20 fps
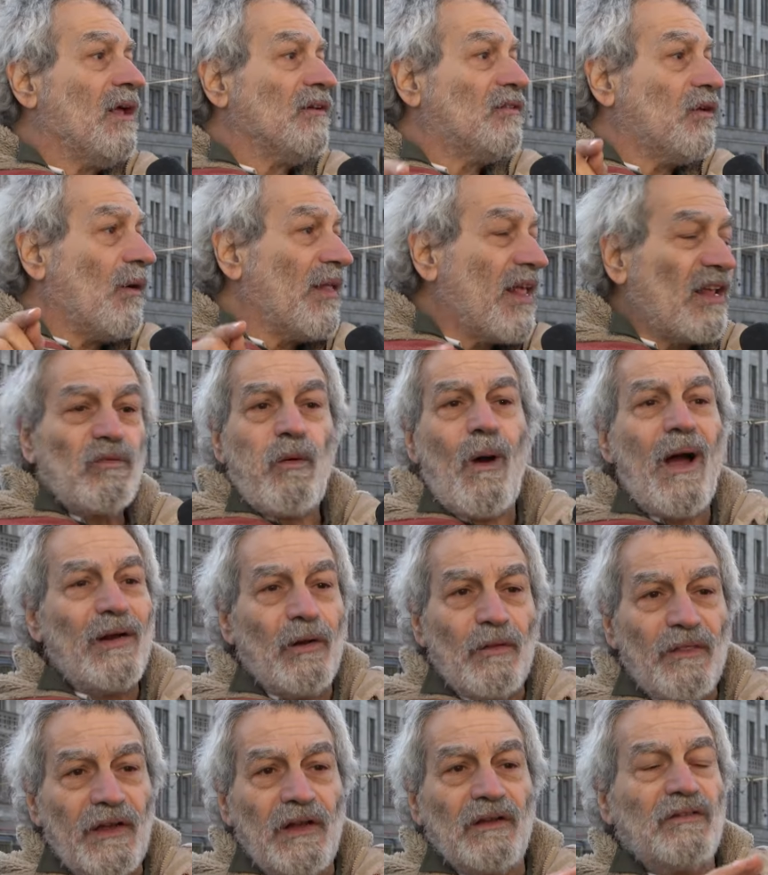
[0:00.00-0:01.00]
So that's why I
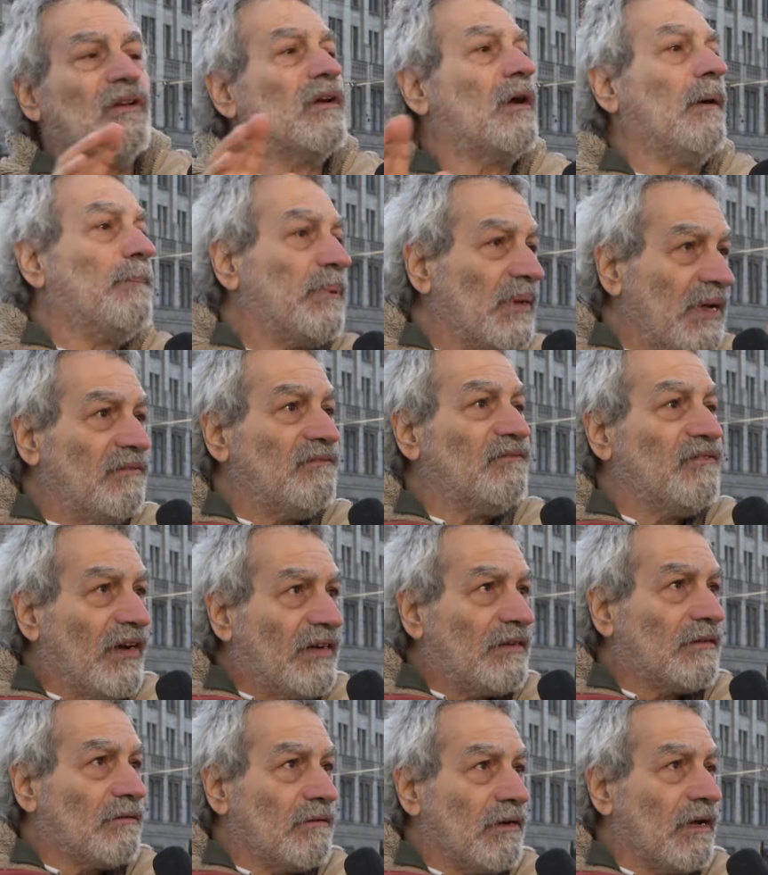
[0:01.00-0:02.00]
don't think it's a complete
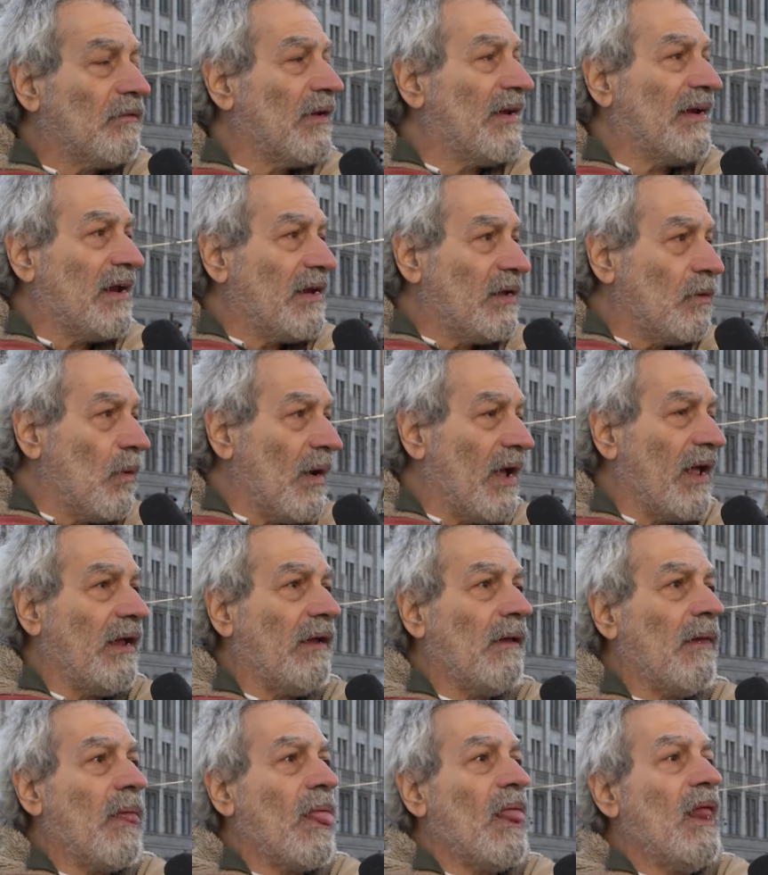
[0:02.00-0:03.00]
victory in any way.